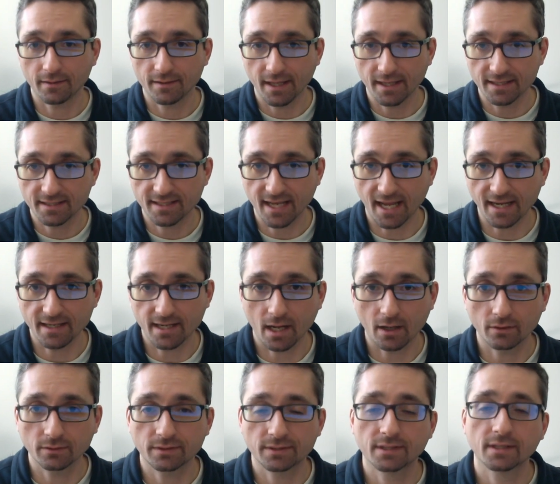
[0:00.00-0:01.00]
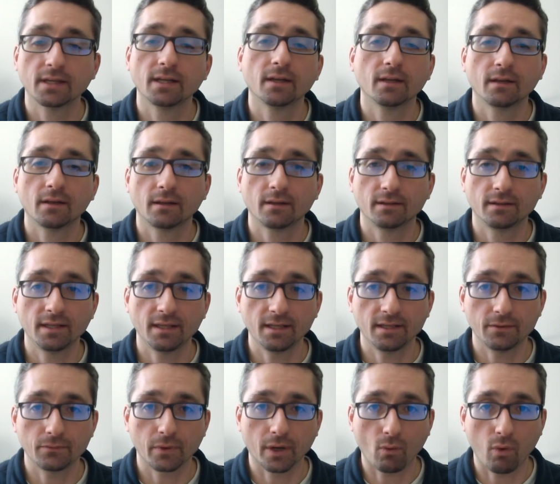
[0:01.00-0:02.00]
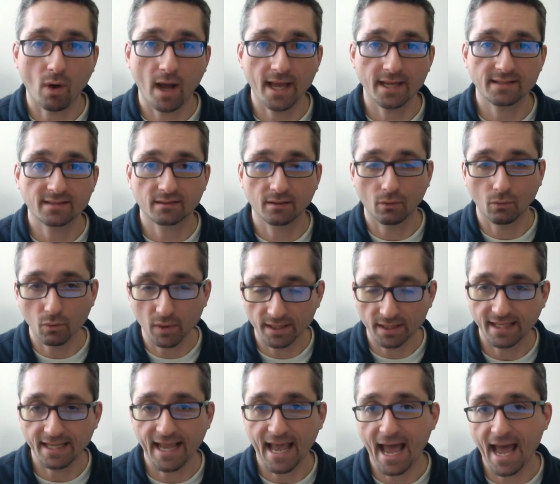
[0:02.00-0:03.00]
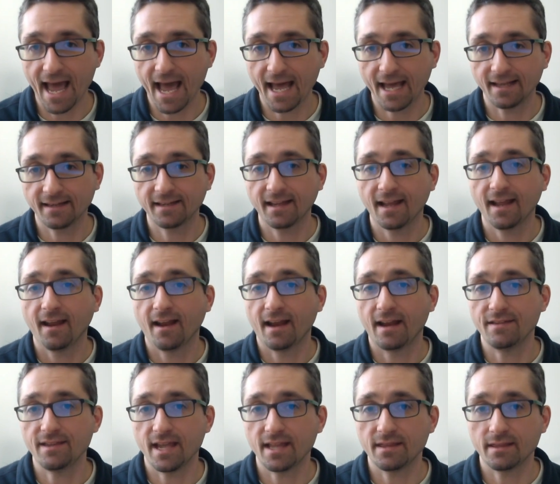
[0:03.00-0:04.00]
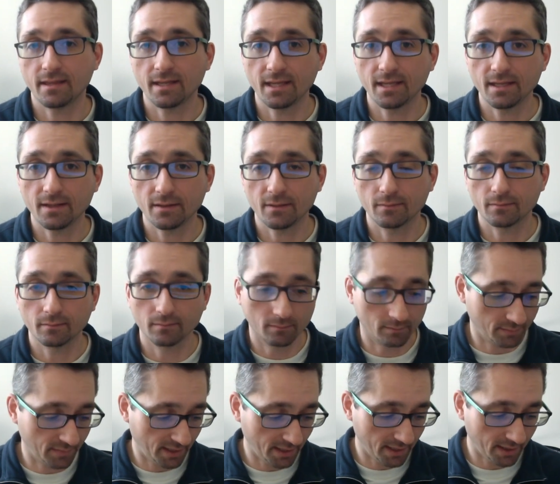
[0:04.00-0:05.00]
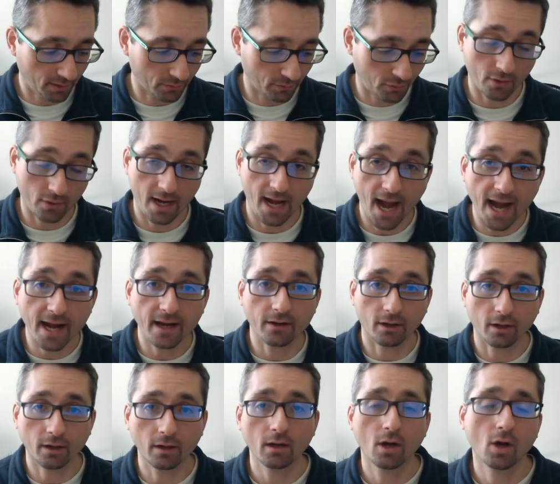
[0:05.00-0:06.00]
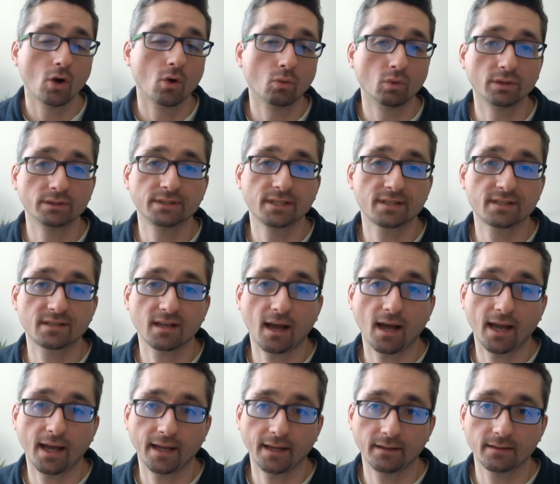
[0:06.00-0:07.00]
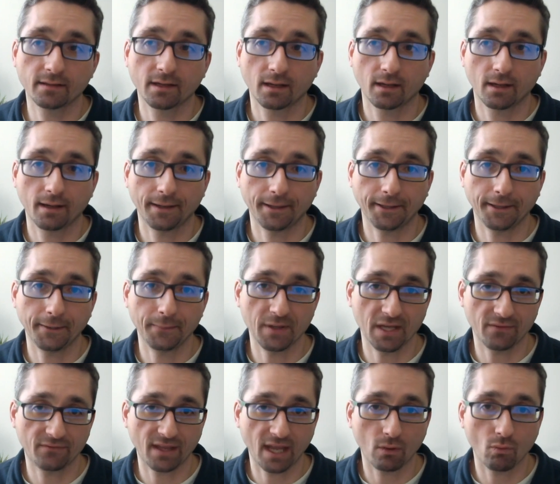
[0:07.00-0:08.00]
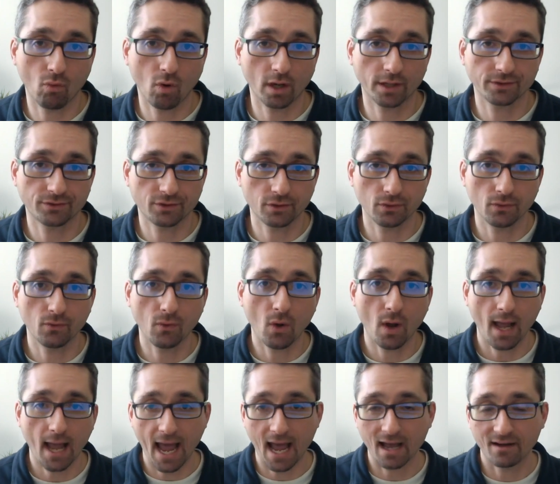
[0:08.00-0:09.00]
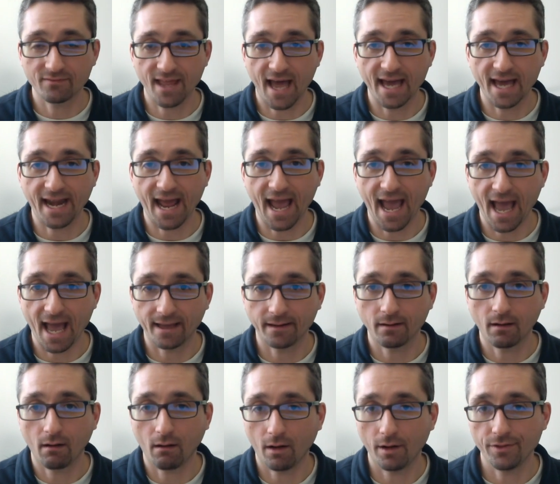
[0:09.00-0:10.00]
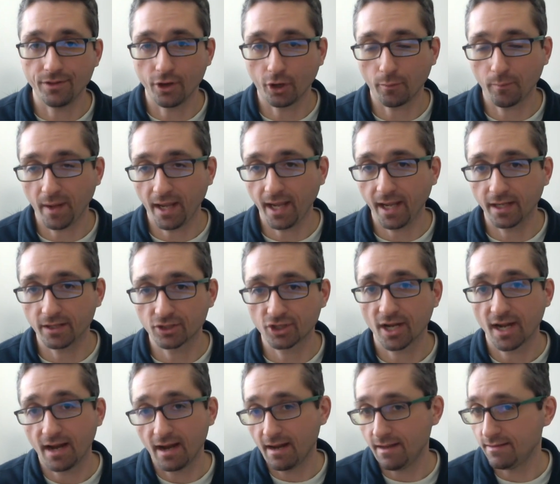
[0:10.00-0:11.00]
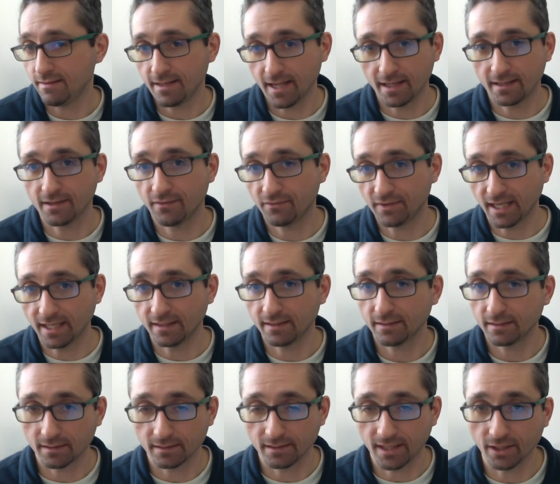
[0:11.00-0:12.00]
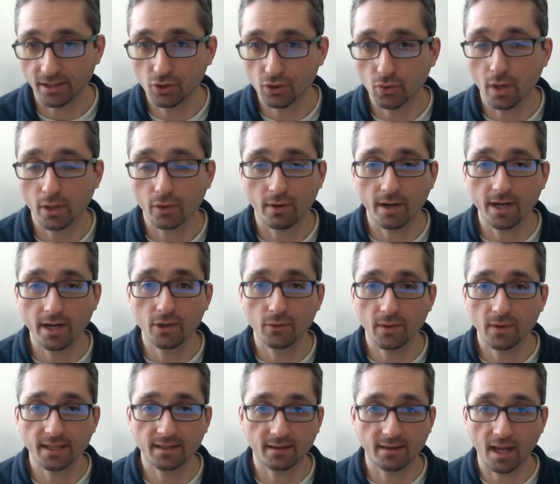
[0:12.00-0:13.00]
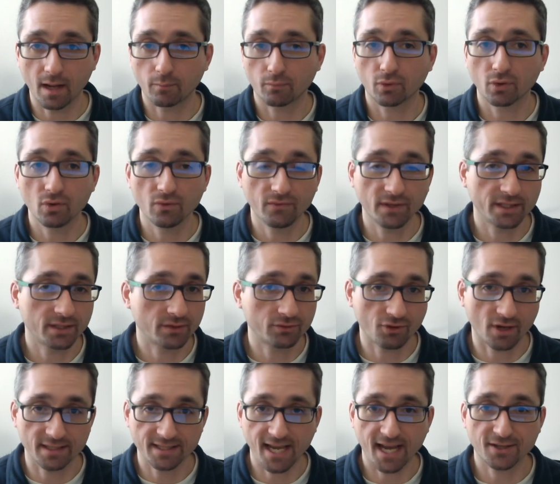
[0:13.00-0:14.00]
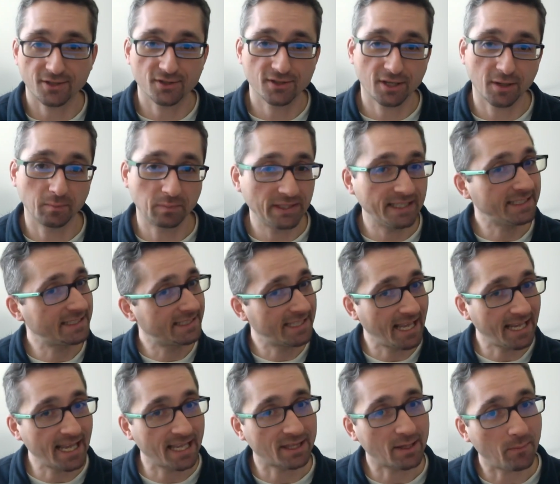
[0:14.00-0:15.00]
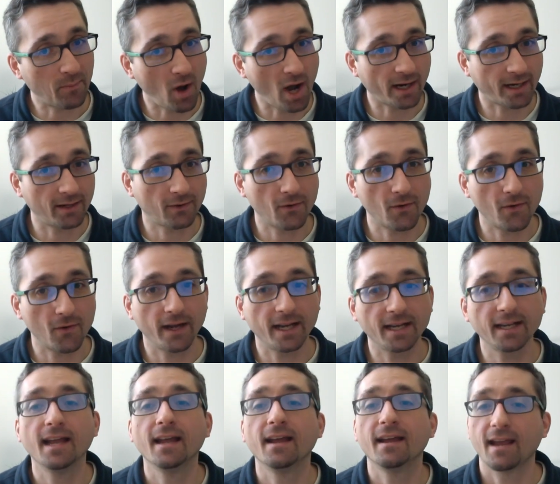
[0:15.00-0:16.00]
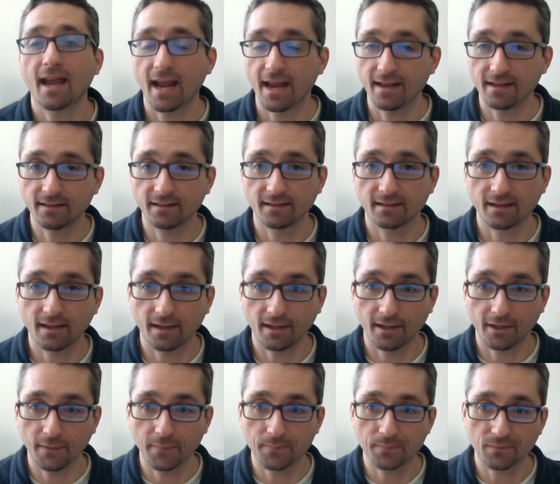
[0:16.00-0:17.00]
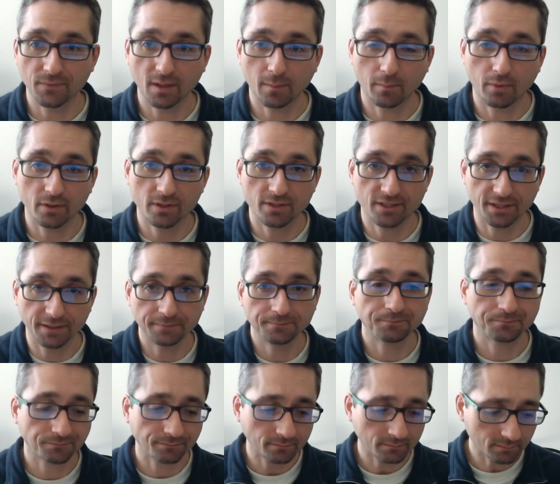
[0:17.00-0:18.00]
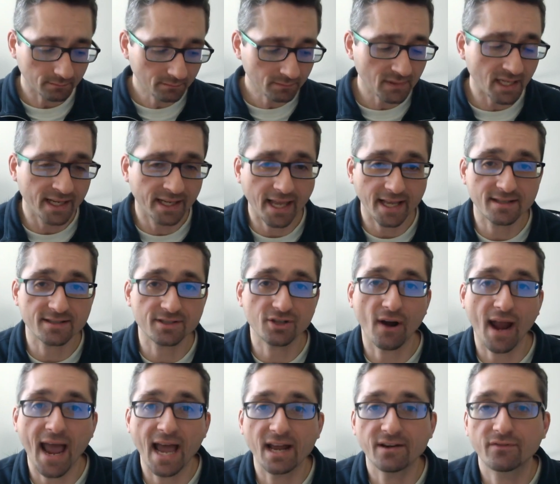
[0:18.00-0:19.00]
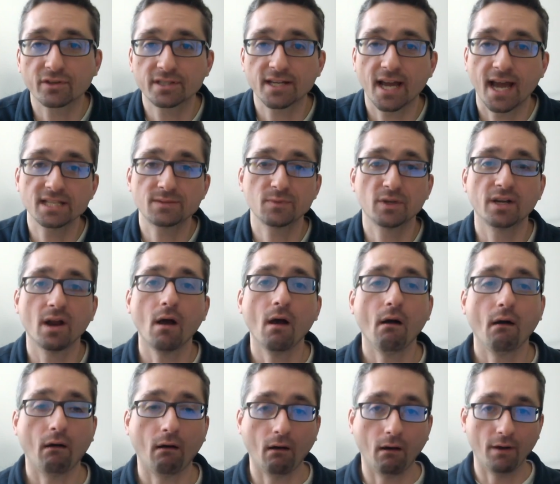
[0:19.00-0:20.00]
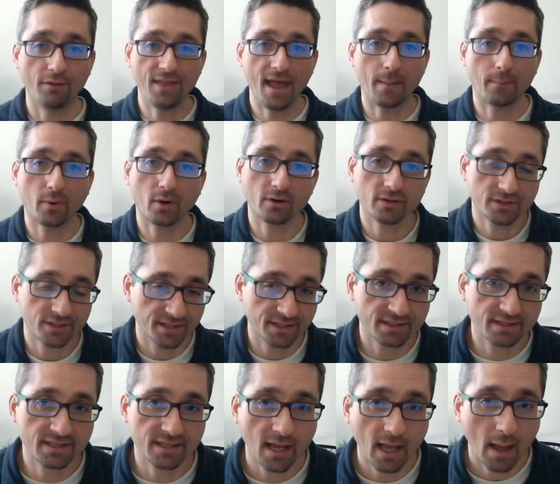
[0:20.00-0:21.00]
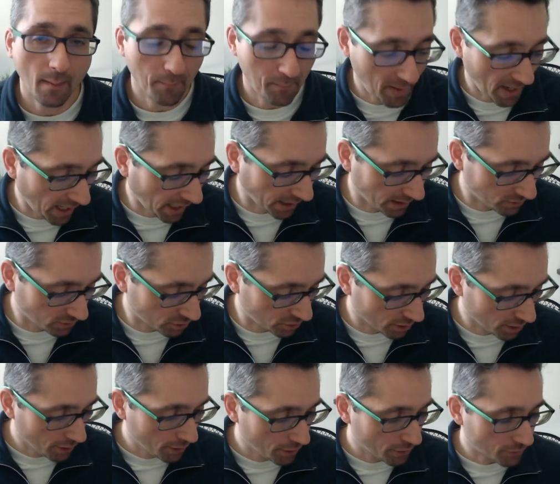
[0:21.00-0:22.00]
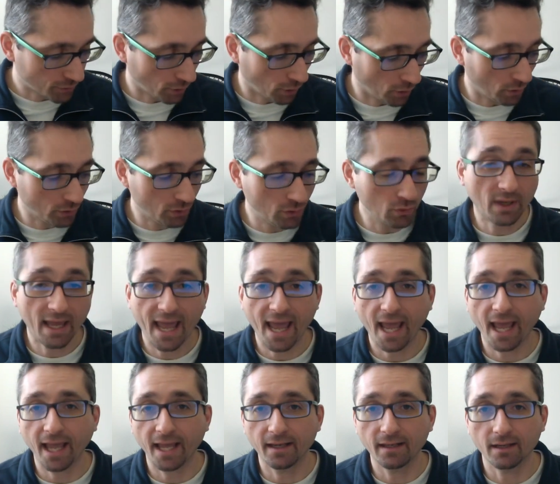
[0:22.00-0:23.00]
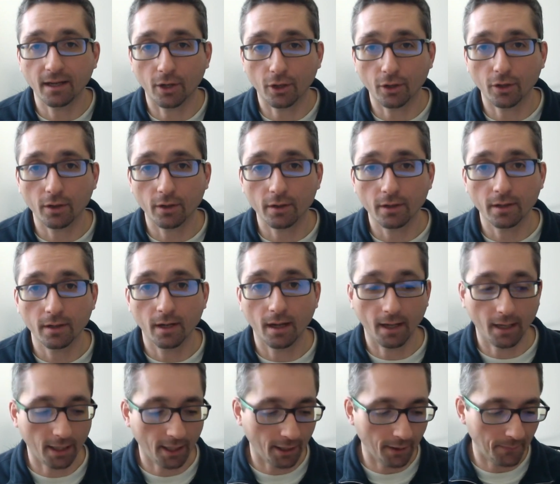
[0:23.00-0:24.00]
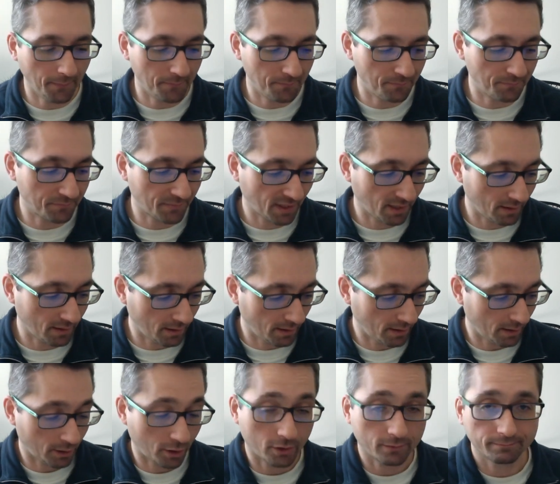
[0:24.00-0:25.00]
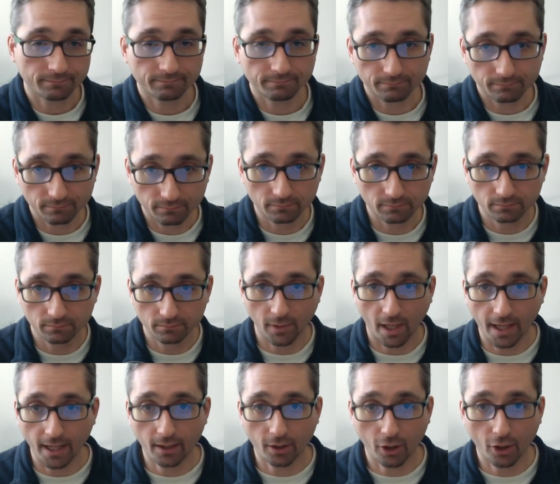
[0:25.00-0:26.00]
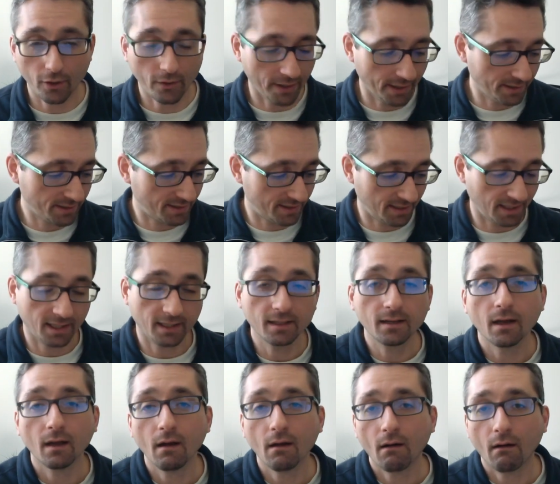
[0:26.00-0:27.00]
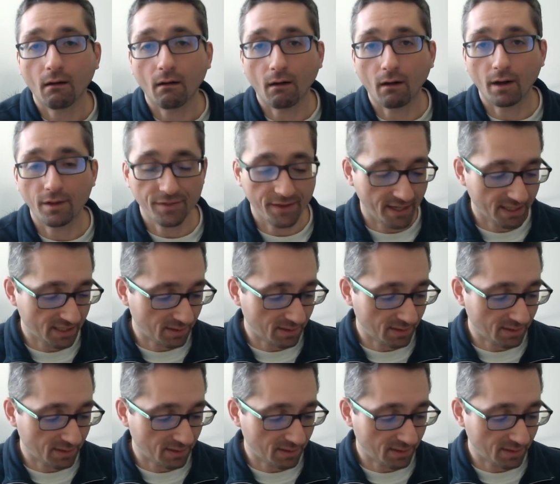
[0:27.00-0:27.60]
send out the request with the ad, and then the creator will decide if they want to have that ad on their page. And then if they do agree to it, they approve it, transaction's complete, they get the Pocket Coin, and the person gets their advertisement on that person's page. So you can earn a currency on this